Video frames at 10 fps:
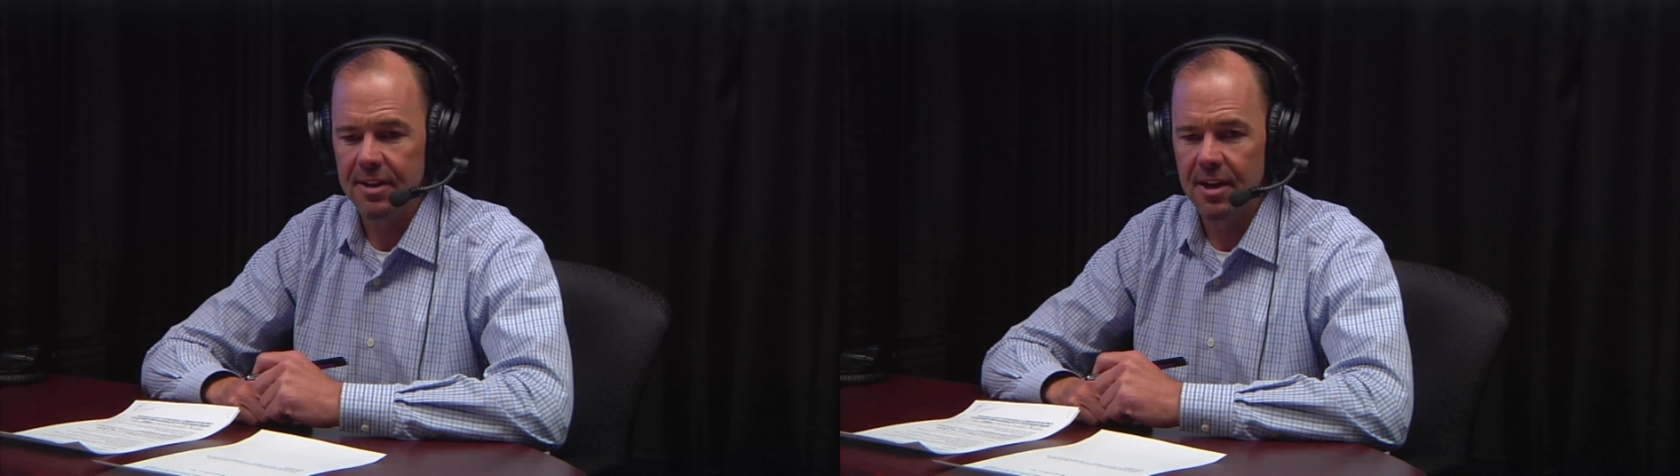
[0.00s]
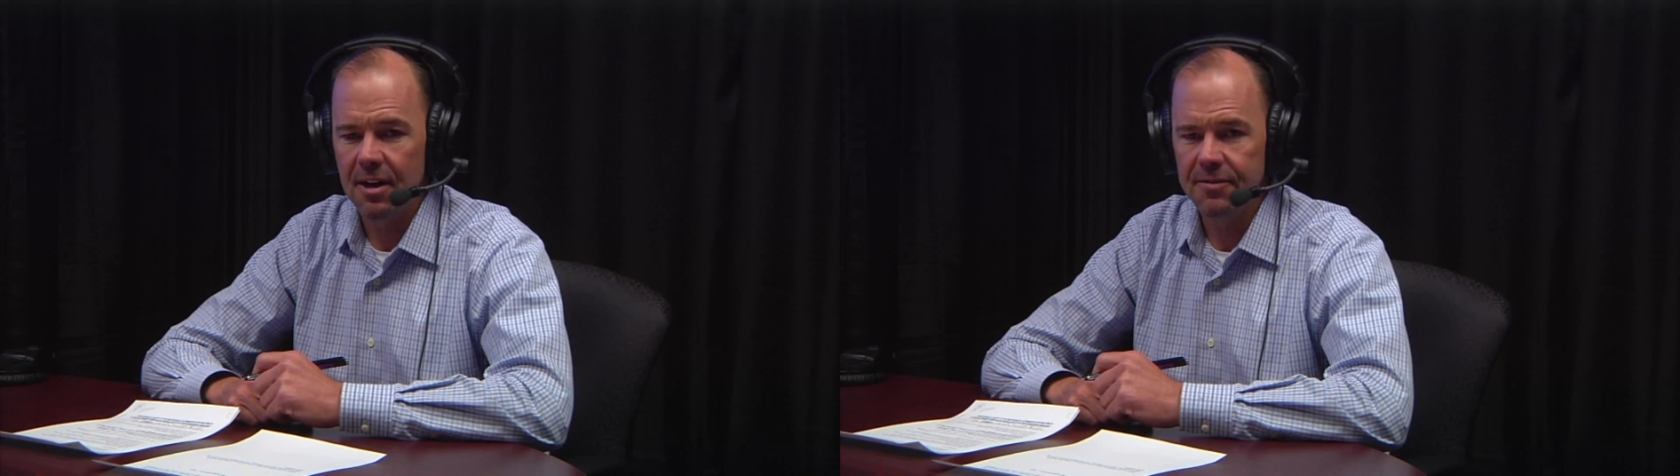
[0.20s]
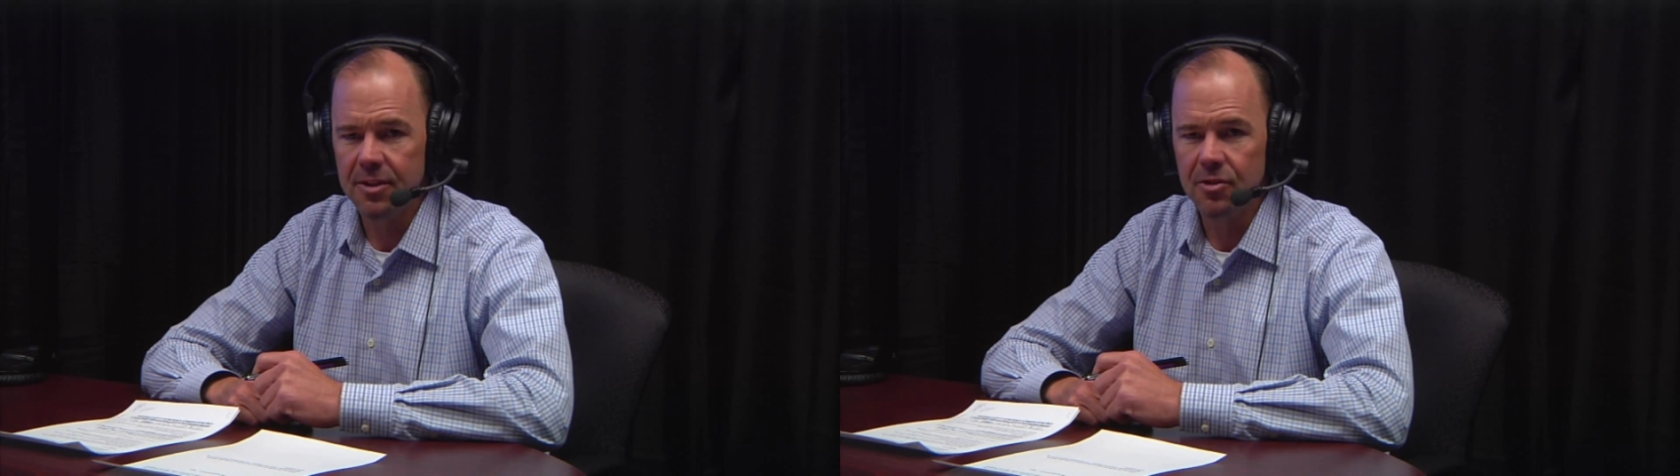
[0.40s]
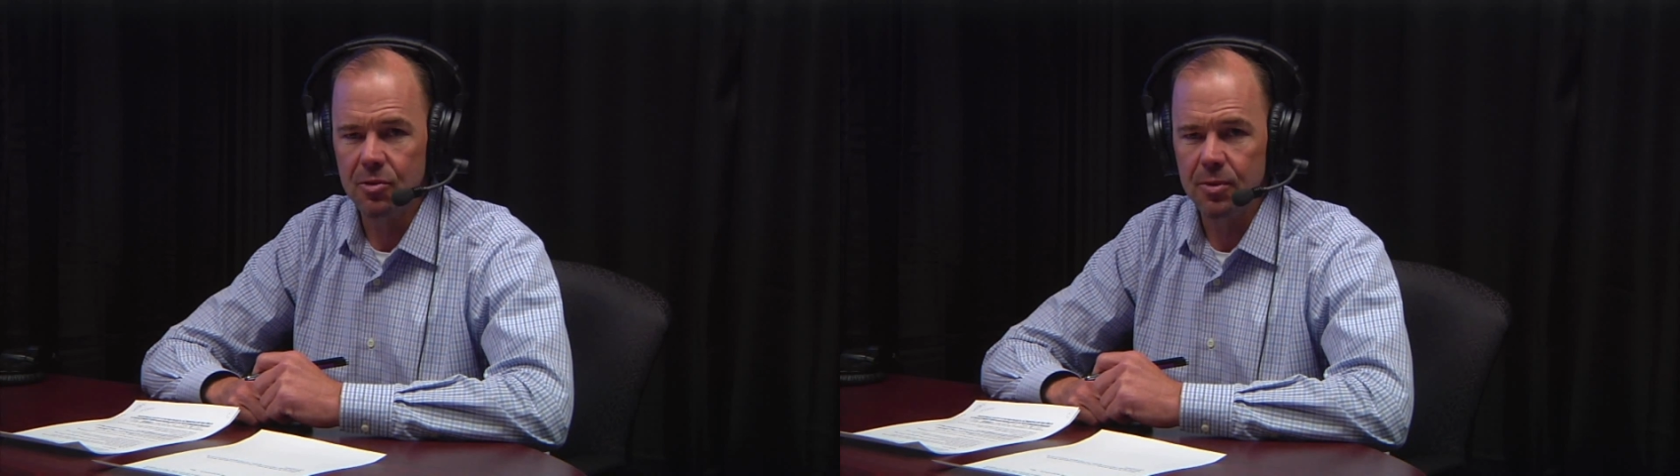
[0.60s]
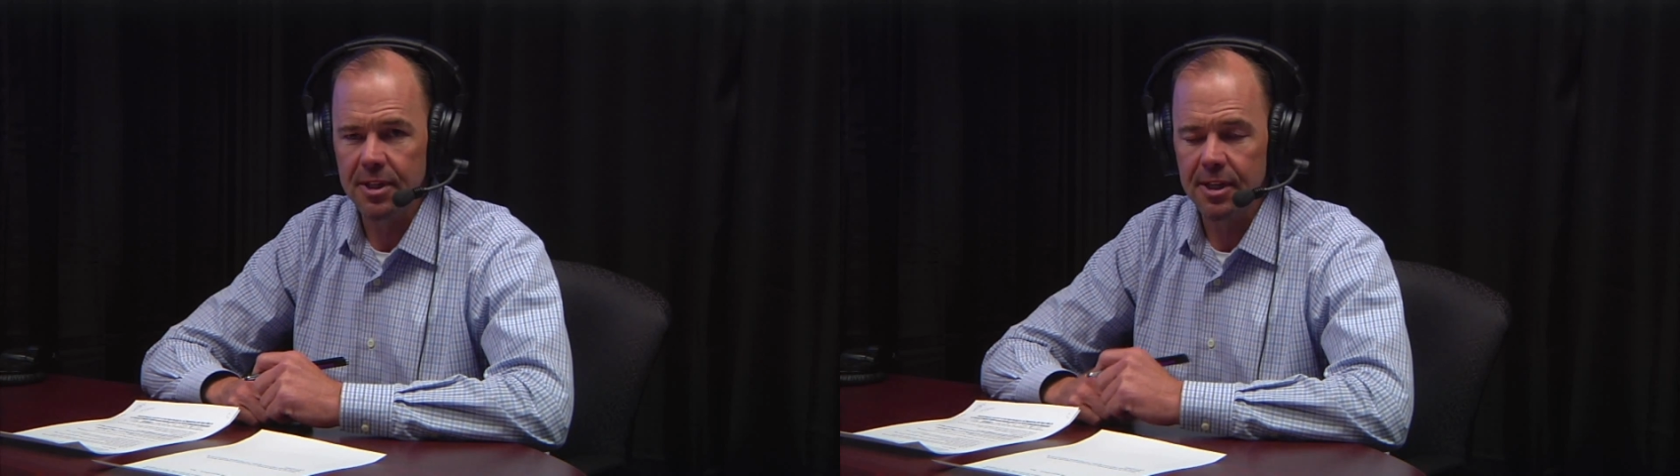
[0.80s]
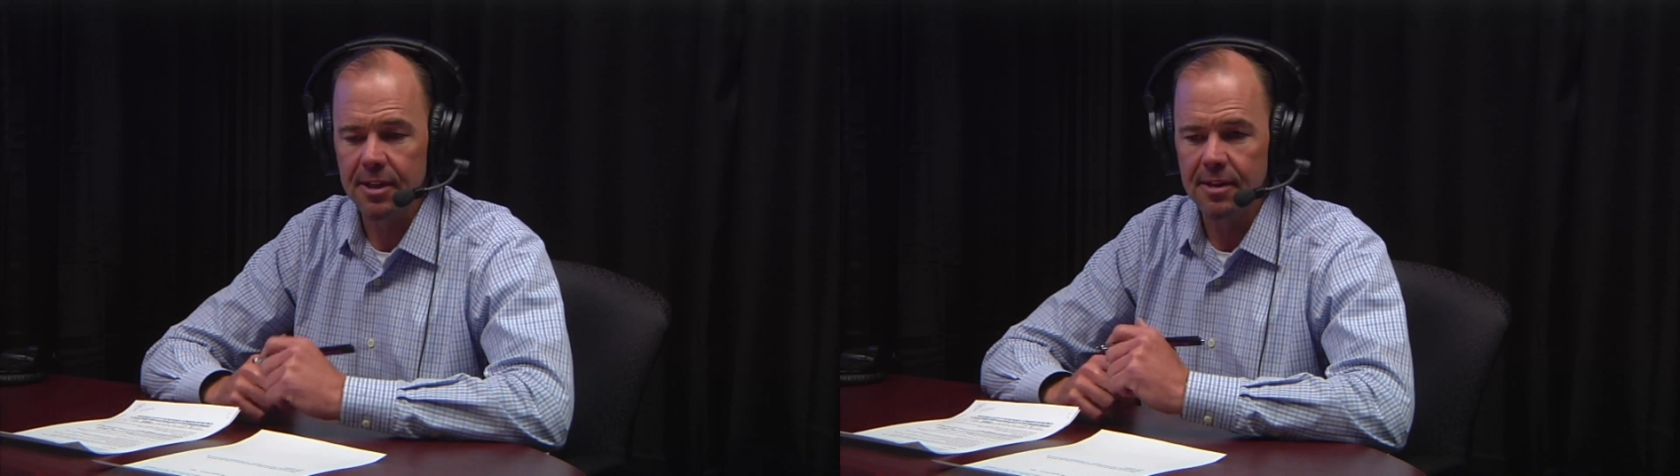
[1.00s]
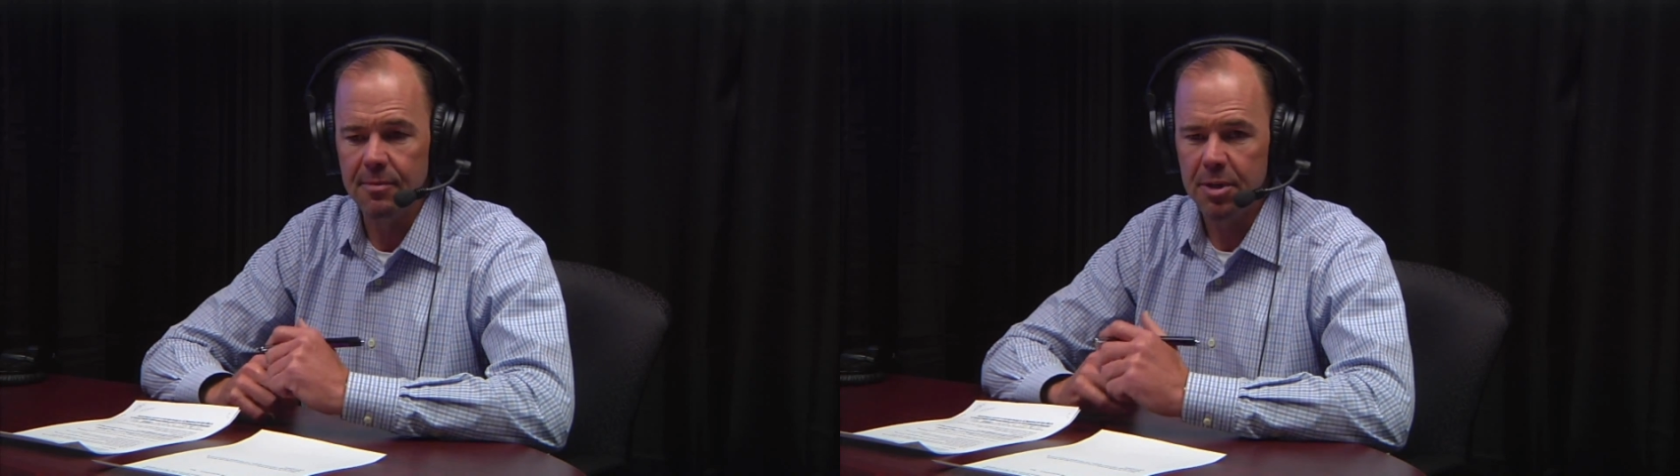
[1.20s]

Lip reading: not often do we get the